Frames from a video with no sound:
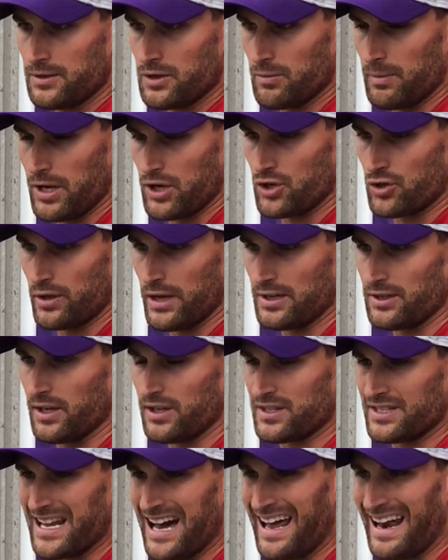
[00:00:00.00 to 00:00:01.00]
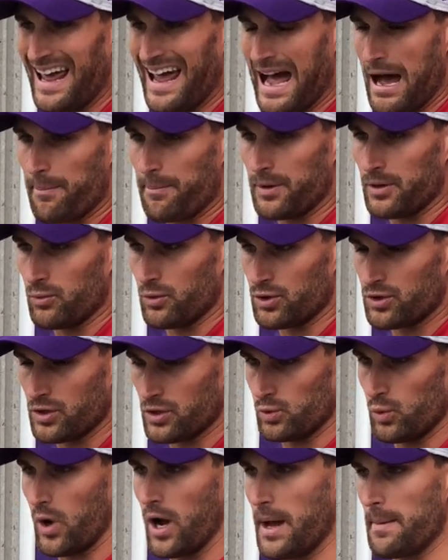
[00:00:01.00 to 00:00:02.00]
to make sure that does not happen, which
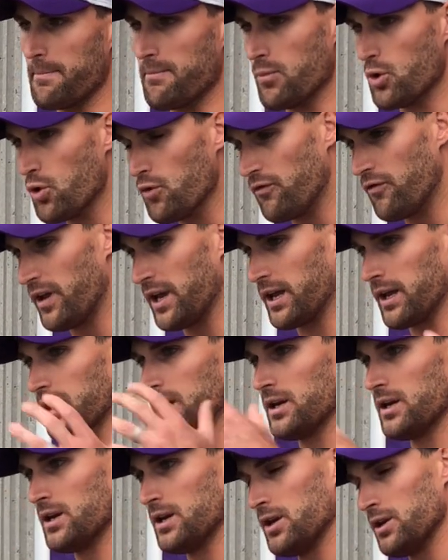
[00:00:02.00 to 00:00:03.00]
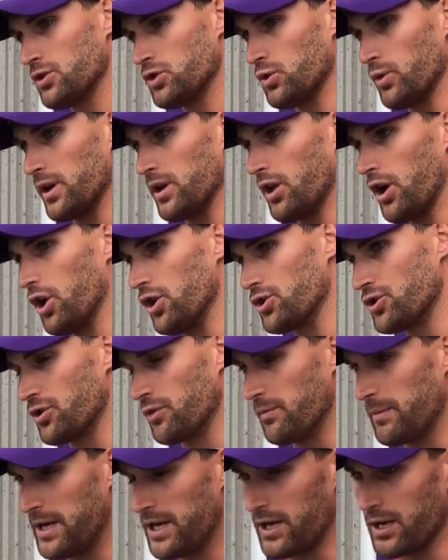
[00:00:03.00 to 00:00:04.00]
is why moving to a
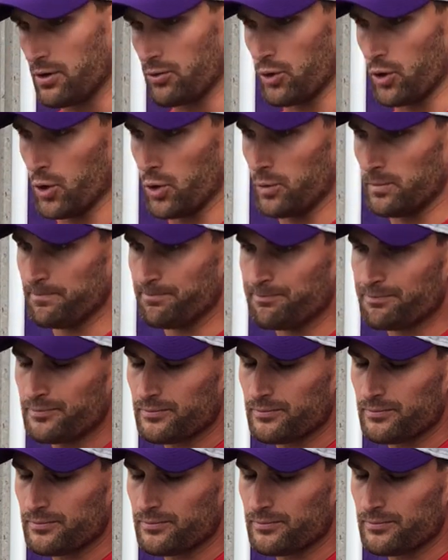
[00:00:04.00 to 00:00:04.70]
larger meeting room